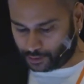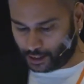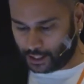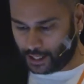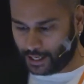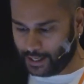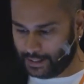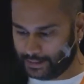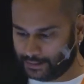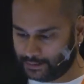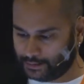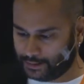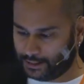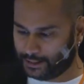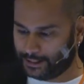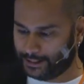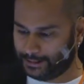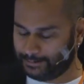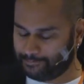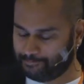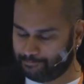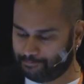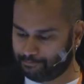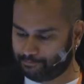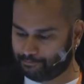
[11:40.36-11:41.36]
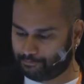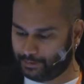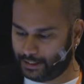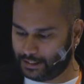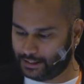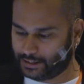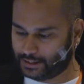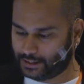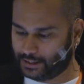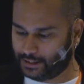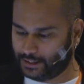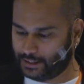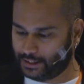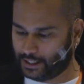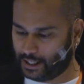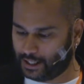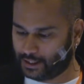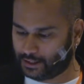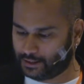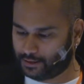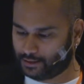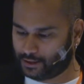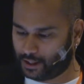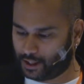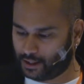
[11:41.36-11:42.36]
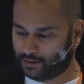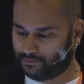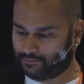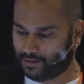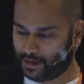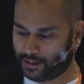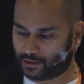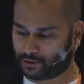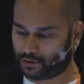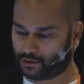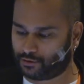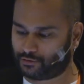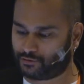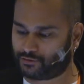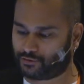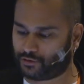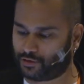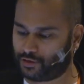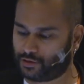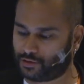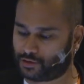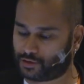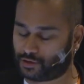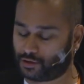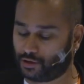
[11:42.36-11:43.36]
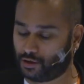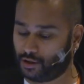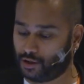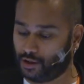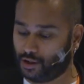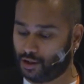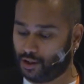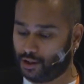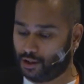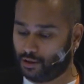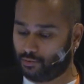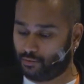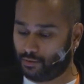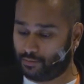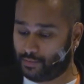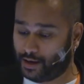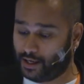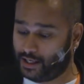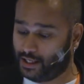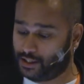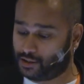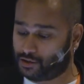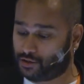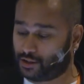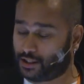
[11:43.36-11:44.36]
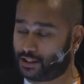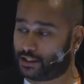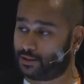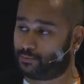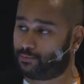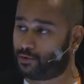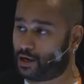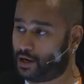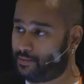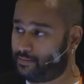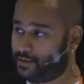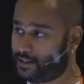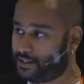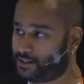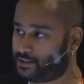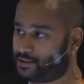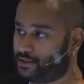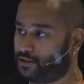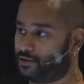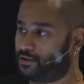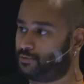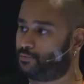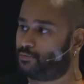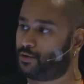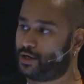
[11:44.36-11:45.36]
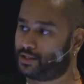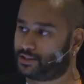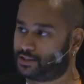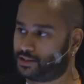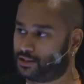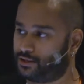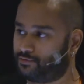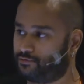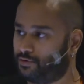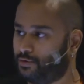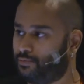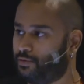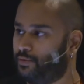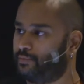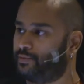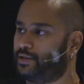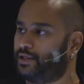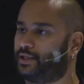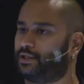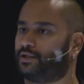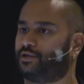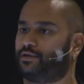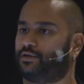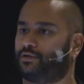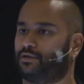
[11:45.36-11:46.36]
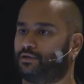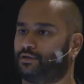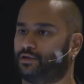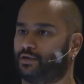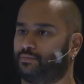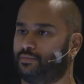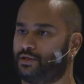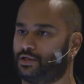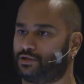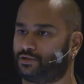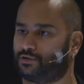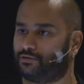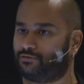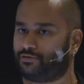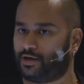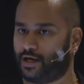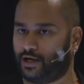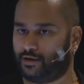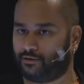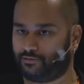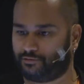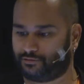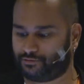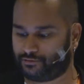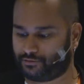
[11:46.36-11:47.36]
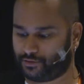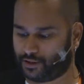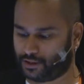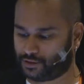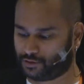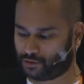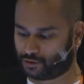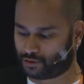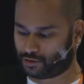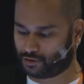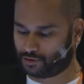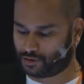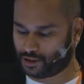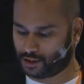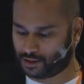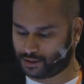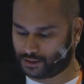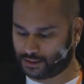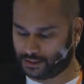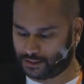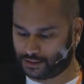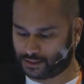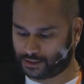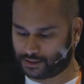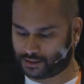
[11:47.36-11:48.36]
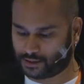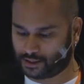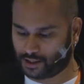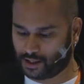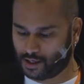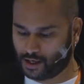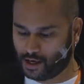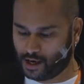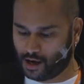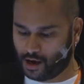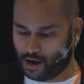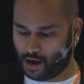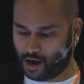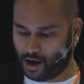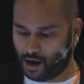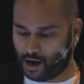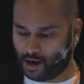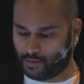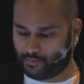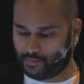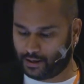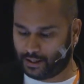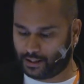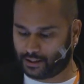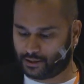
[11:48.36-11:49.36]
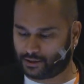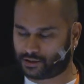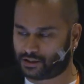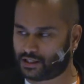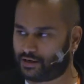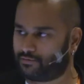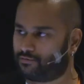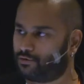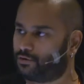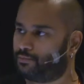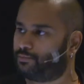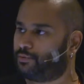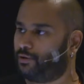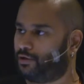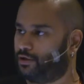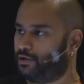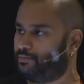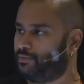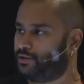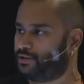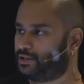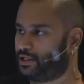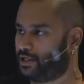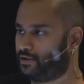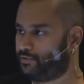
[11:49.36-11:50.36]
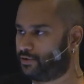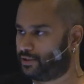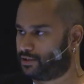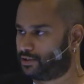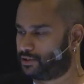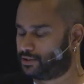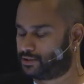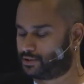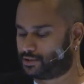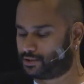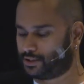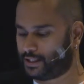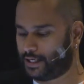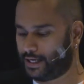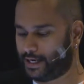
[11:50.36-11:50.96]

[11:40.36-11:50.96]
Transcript: And basically, on that conference, we managed to get the Prime Minister, the President of the Republic, the Minister of Health and Social Justice, and several parliamentarians.